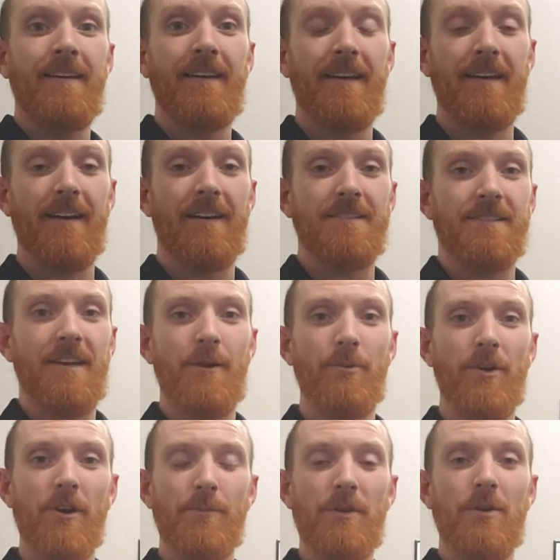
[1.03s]
Hey guys, today
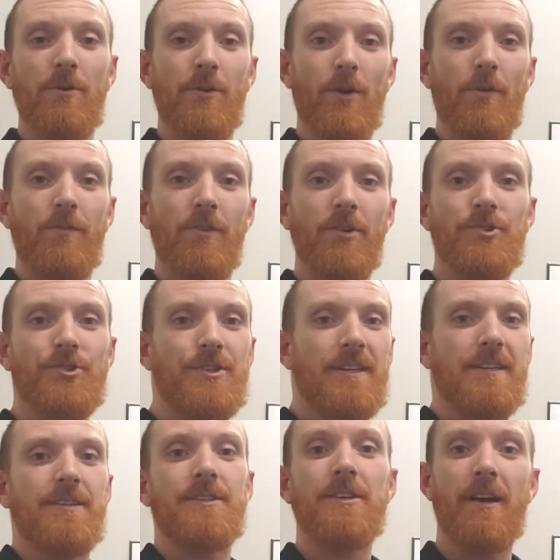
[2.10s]
we're going to be going over a
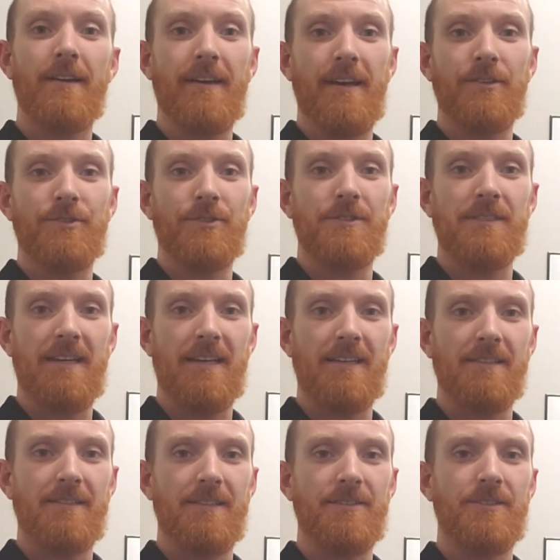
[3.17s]
chin tuck
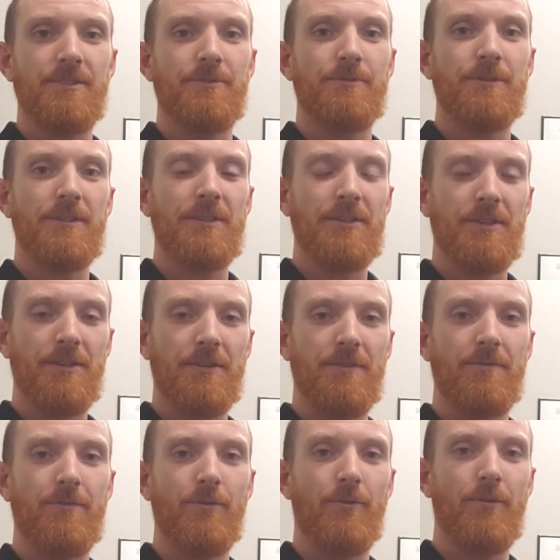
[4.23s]
exercise. This is really
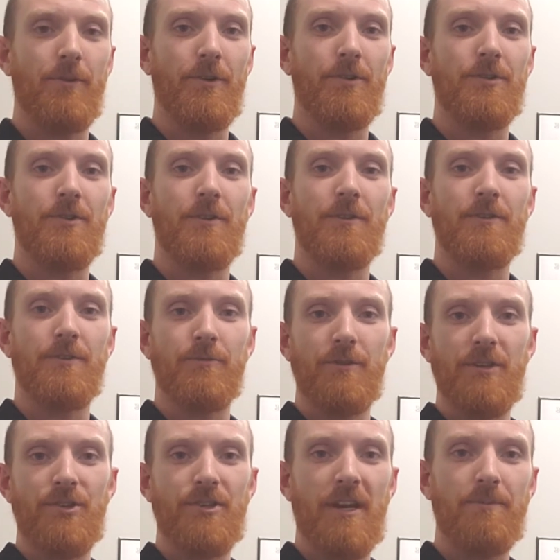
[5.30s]
good for starting to
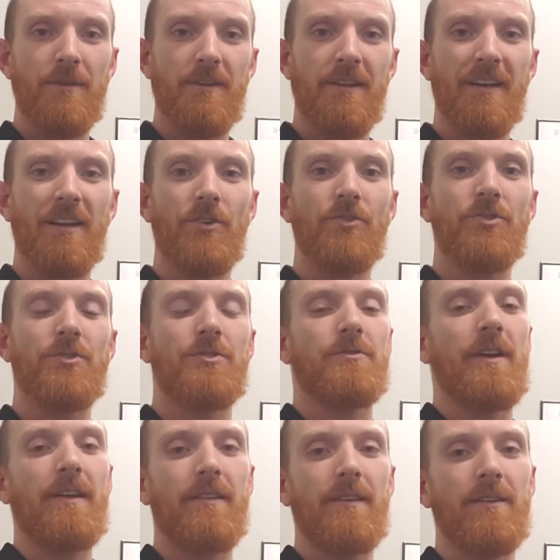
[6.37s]
reshape the neck and
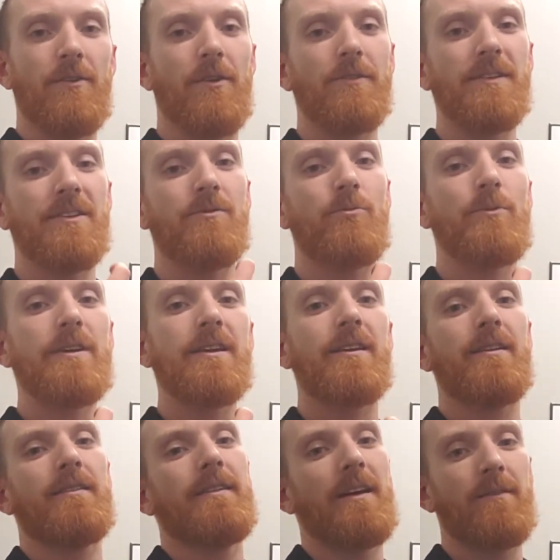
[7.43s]
strengthen all these
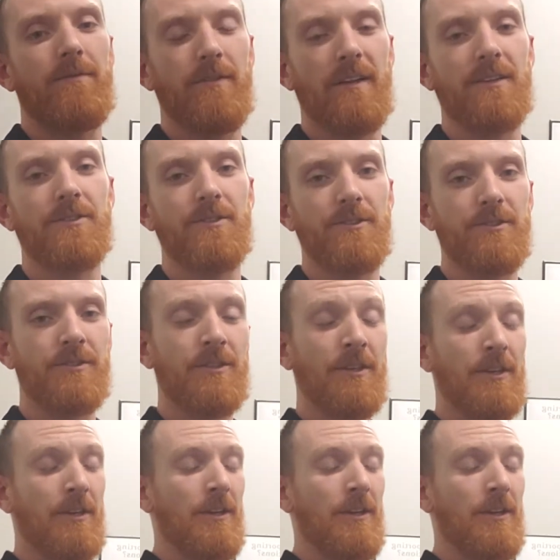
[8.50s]
weak neck flexors.